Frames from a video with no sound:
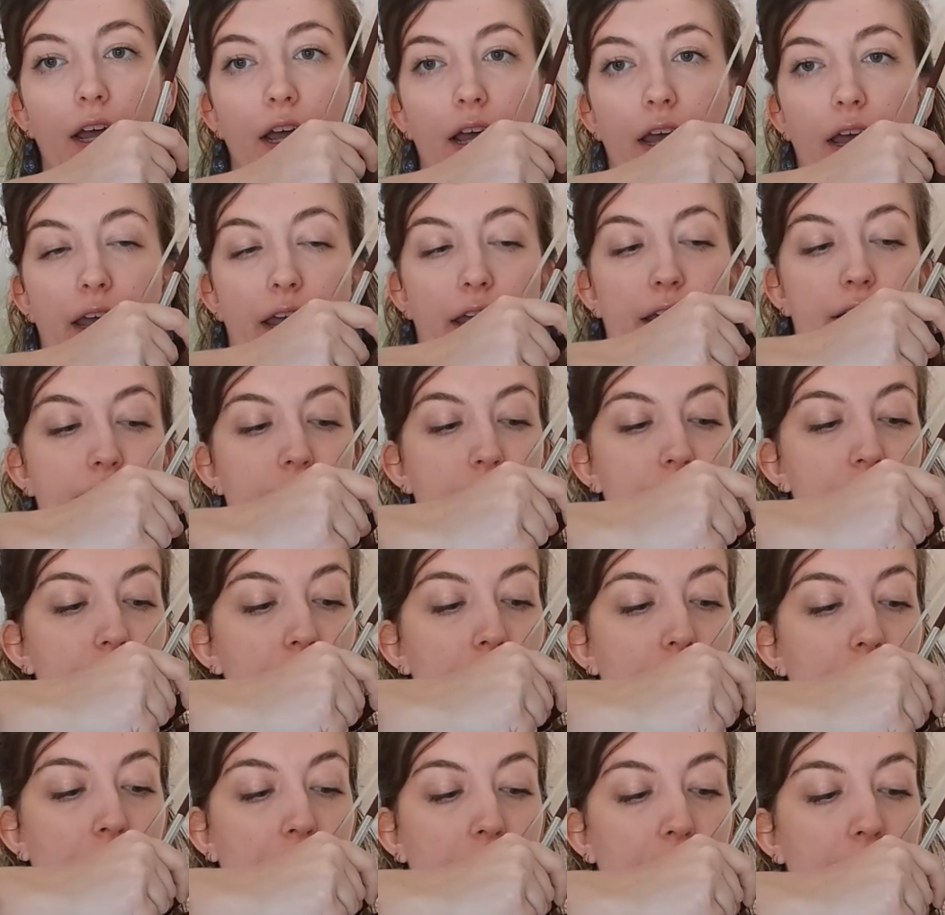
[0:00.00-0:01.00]
and
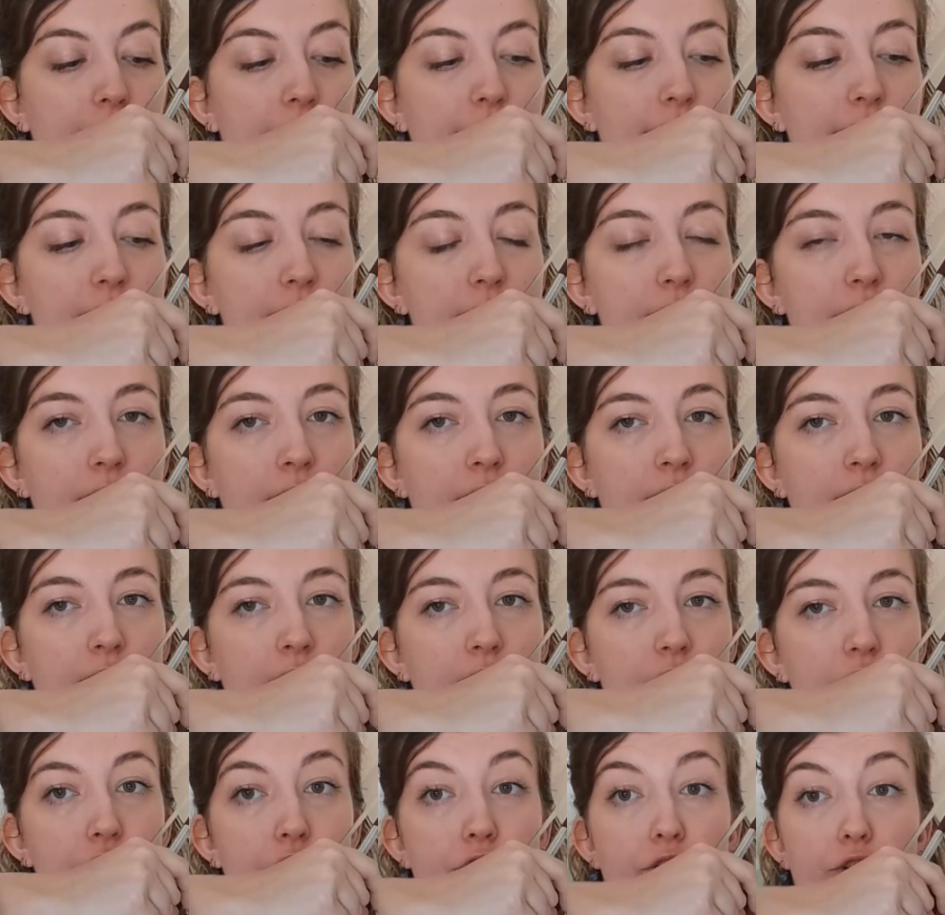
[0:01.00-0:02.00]
turn it
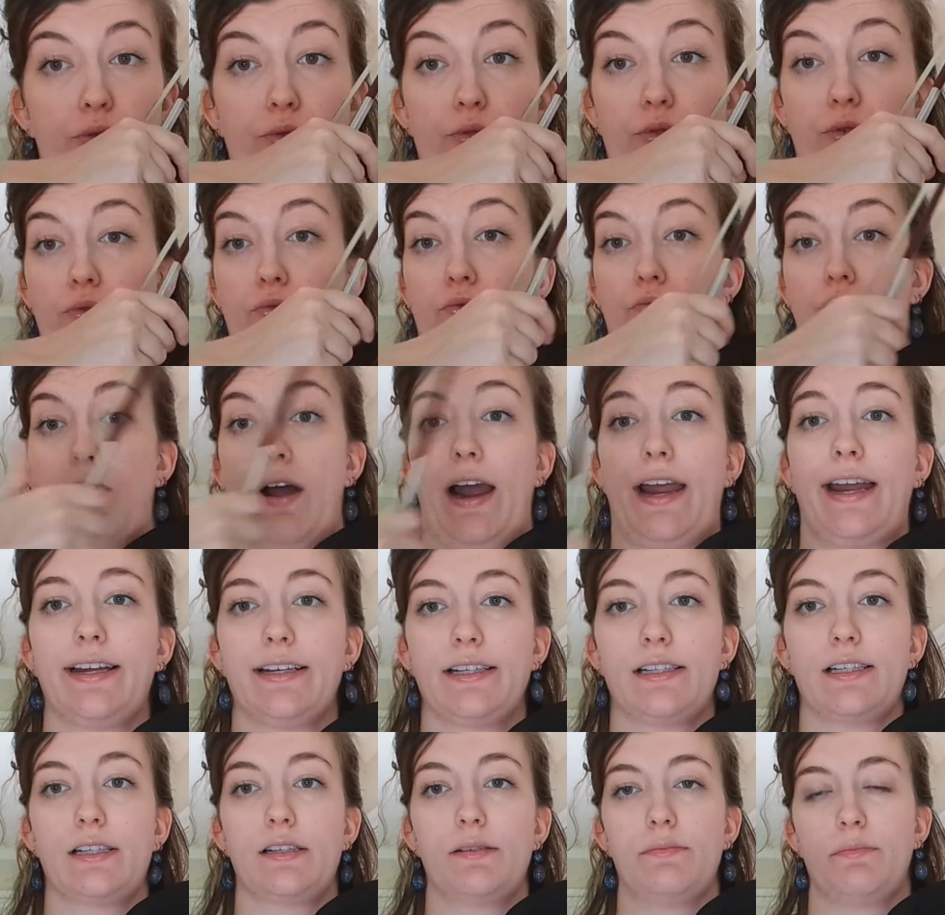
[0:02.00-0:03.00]
to the
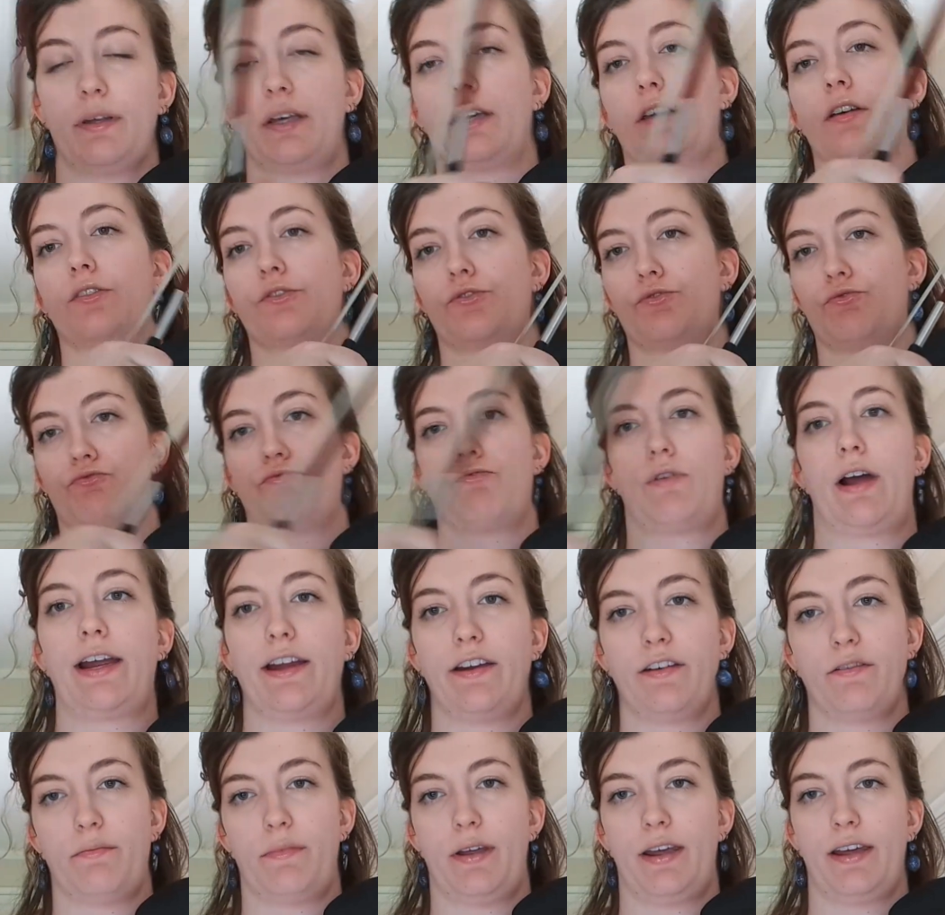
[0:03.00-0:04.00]
right, because right
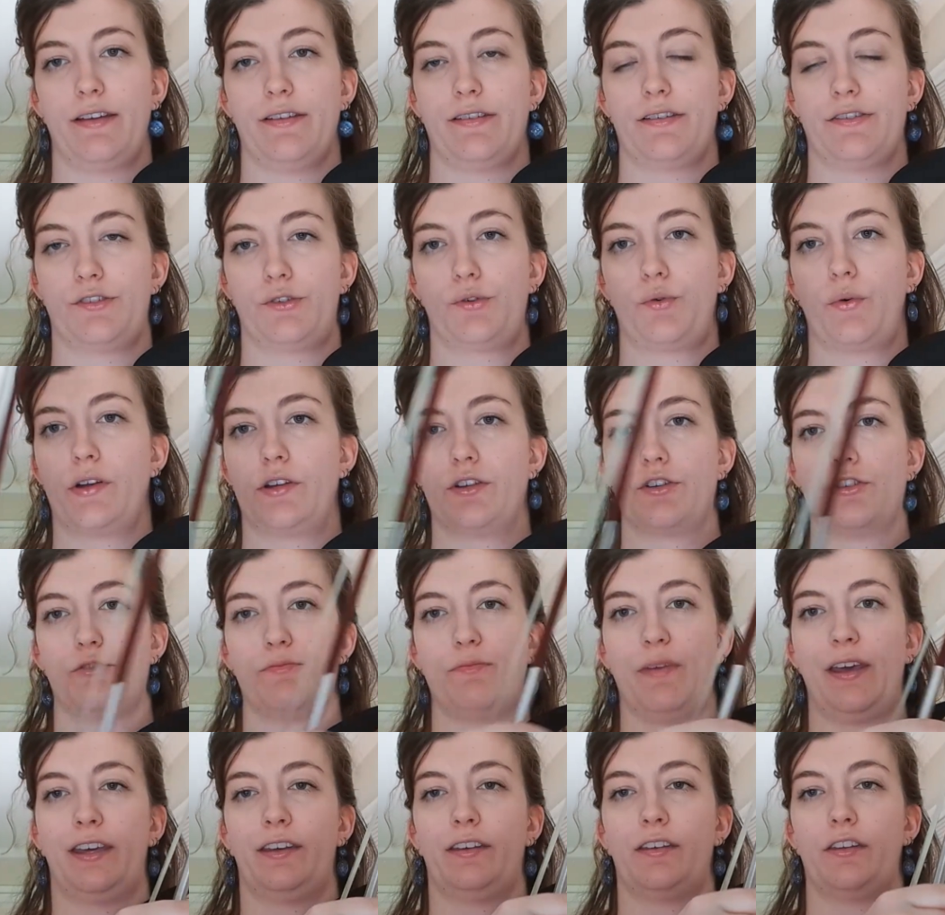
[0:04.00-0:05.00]
is going to
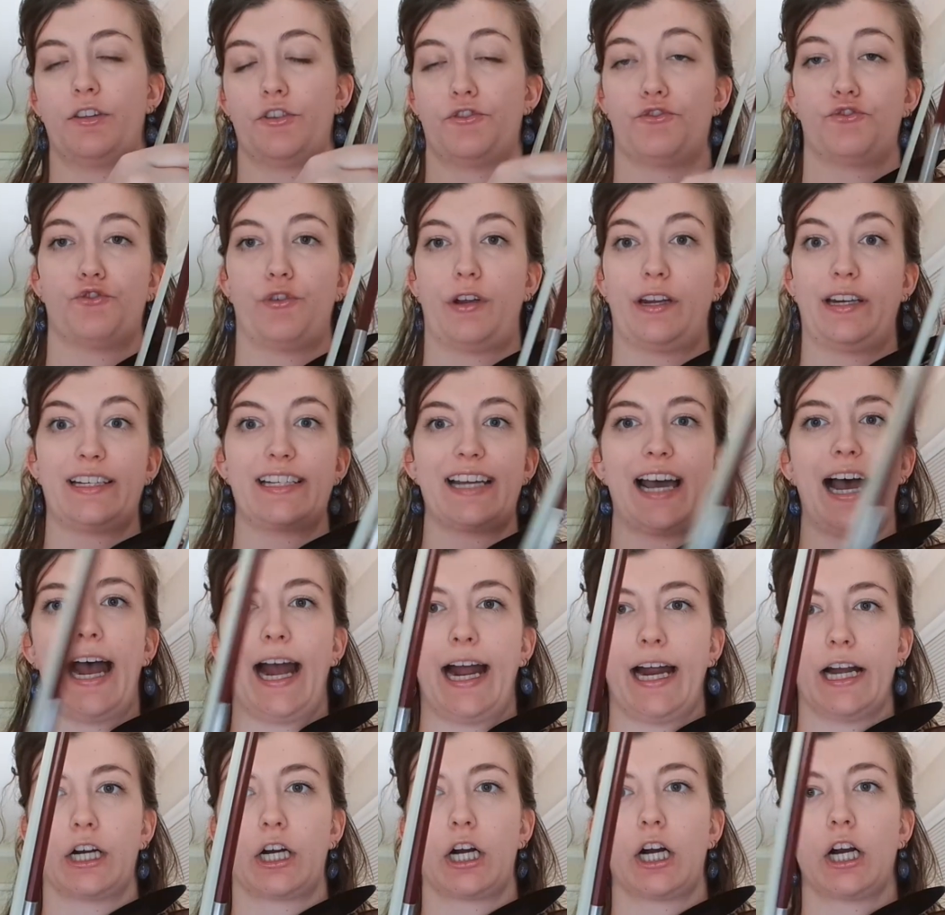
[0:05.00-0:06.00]
make the string
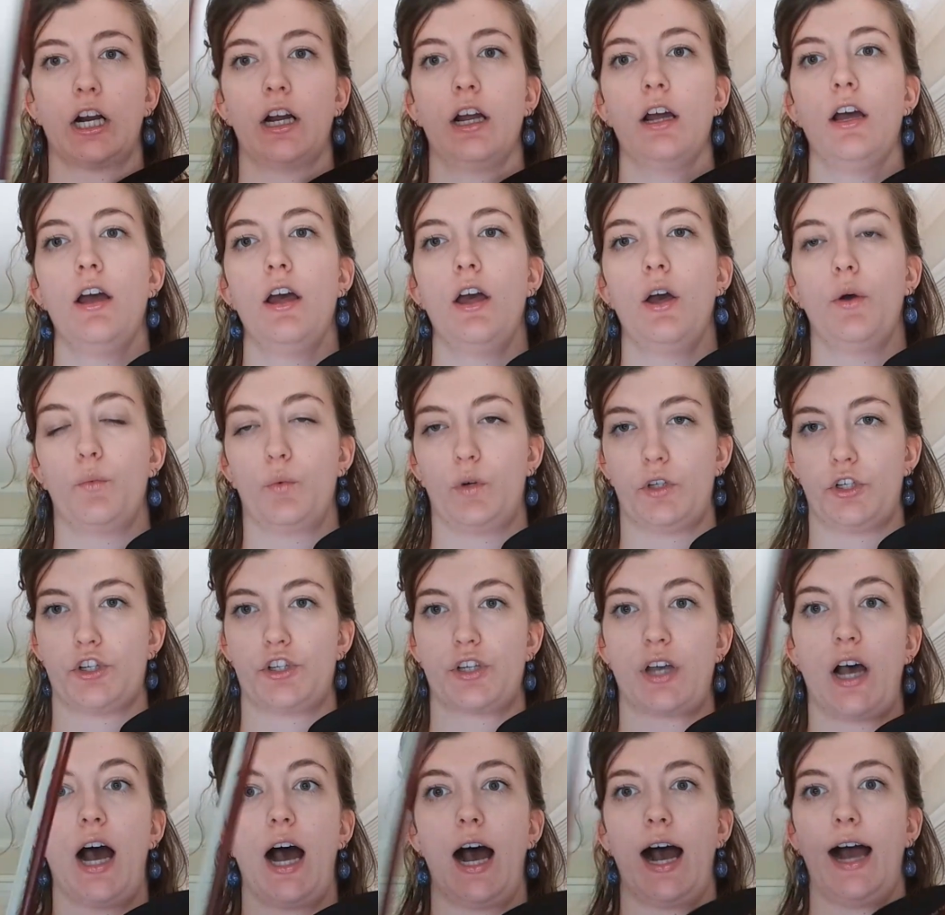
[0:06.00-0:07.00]
tighter, which is
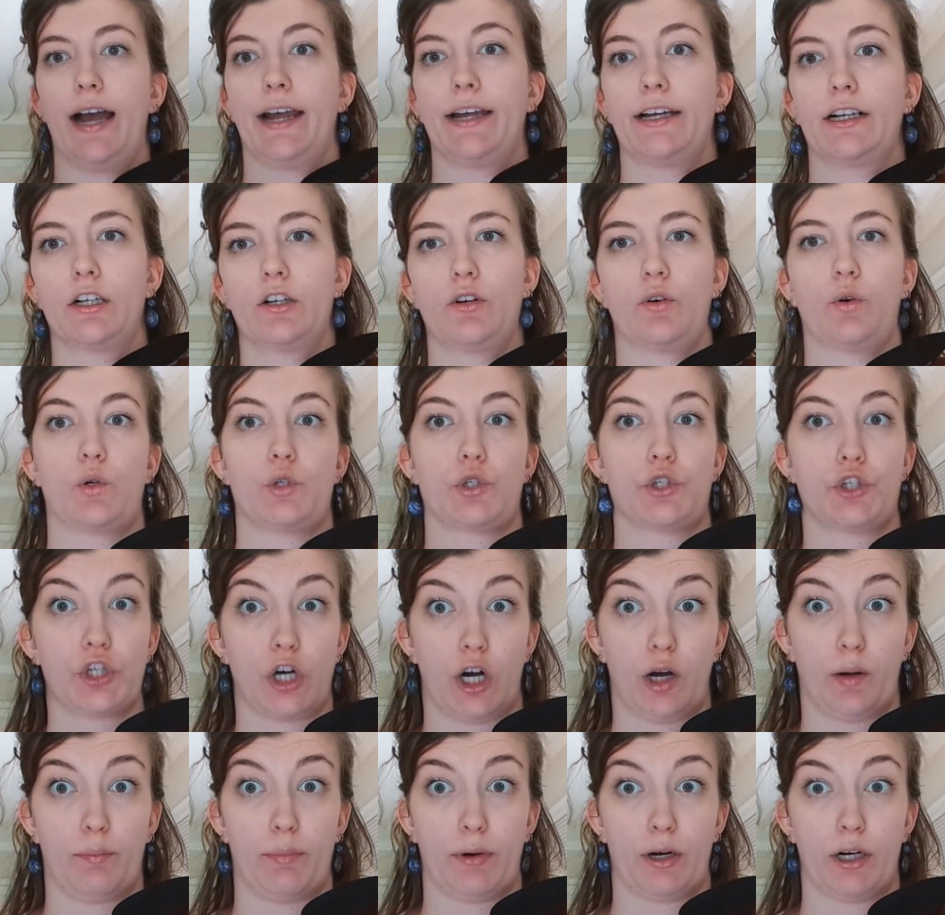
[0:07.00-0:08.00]
higher or
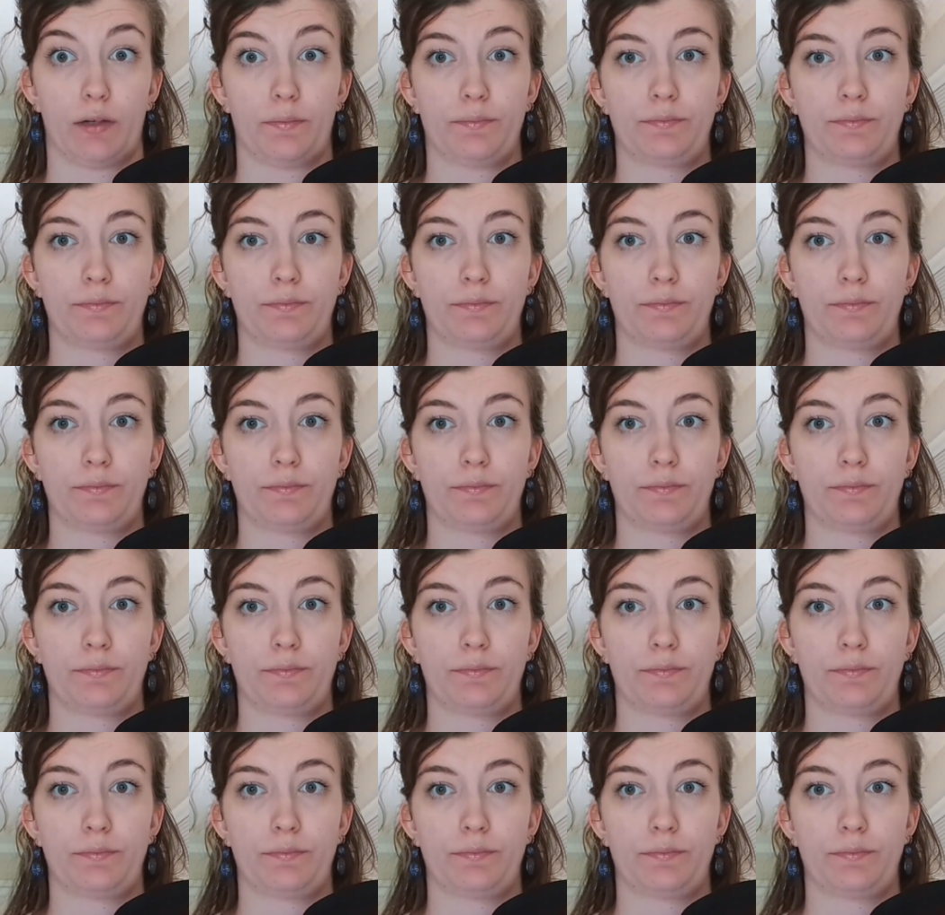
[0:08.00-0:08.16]
sharper.